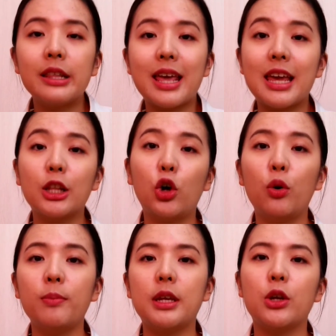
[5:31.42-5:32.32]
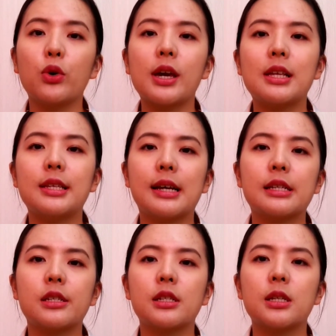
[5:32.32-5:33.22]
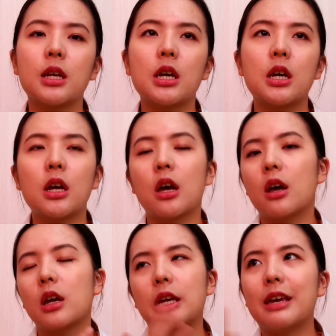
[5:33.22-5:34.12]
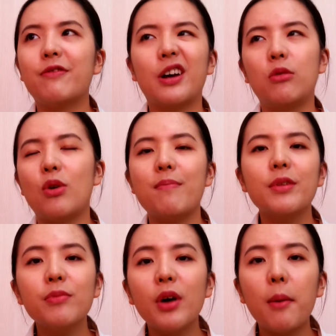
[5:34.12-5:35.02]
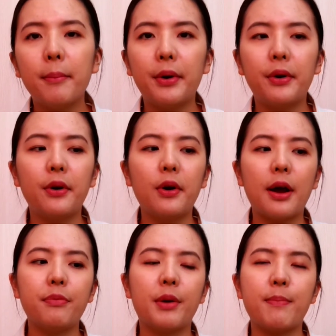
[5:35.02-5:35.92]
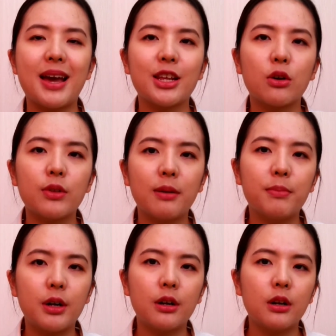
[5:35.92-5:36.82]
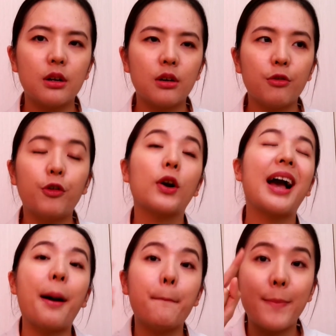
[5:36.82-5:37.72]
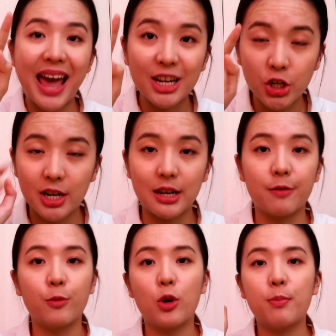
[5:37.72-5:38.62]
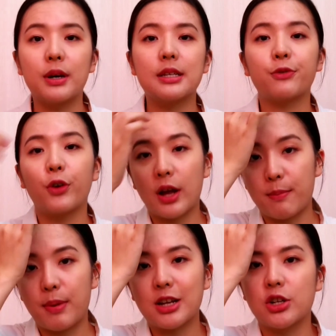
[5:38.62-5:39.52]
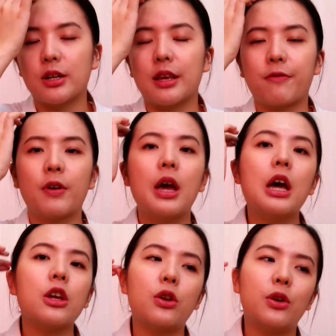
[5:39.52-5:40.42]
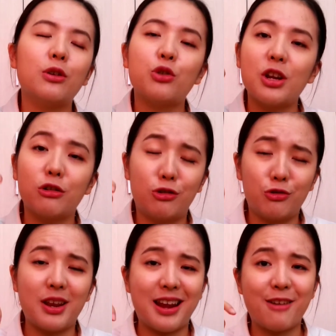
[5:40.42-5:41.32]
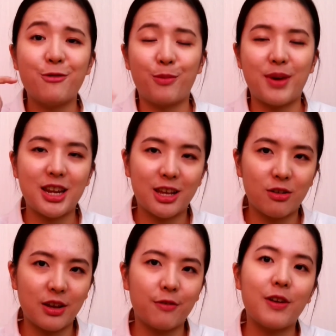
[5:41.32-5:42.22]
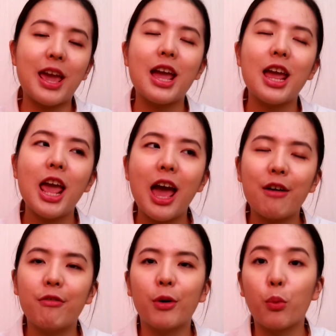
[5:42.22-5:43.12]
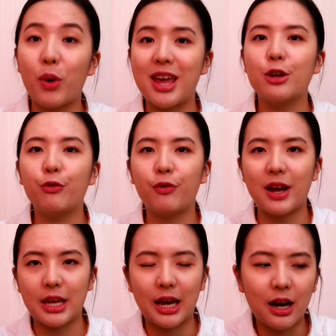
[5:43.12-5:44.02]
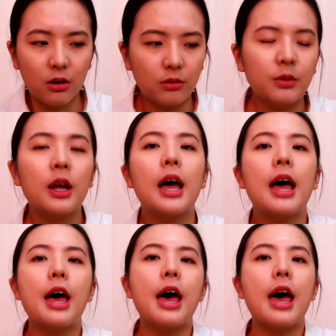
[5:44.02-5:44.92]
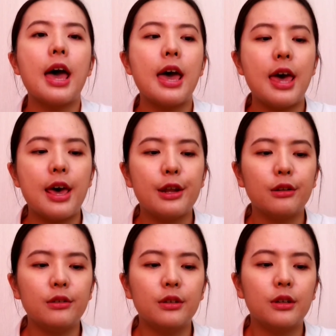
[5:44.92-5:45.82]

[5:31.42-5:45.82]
They told me you can just give a random number on the medical number for compassion leave. Remember, it's for compassion leave. You don't try to treat them for medical leave. They have the way to find it out. And